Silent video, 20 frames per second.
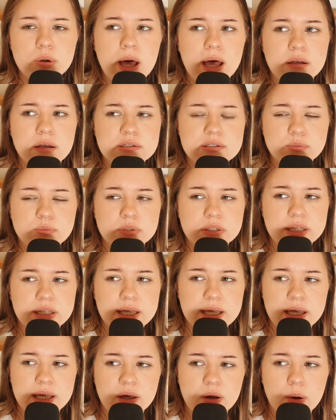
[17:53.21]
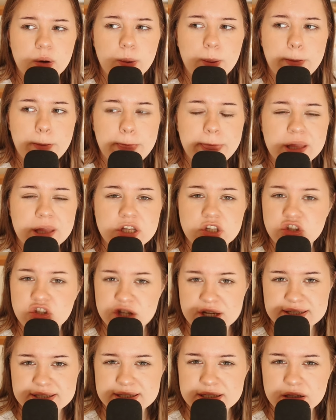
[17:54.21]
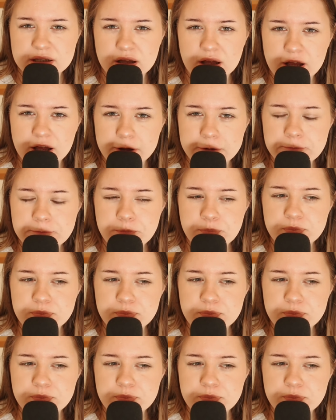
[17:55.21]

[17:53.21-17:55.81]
else would kill Jessica.